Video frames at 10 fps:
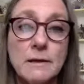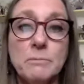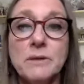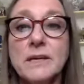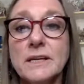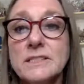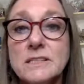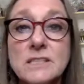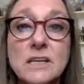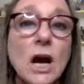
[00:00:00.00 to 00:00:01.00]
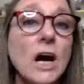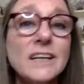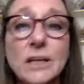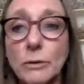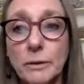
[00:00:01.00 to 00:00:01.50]
because it's an
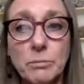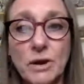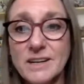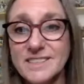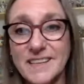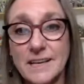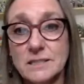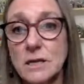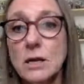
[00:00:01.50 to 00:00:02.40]
ongoing process.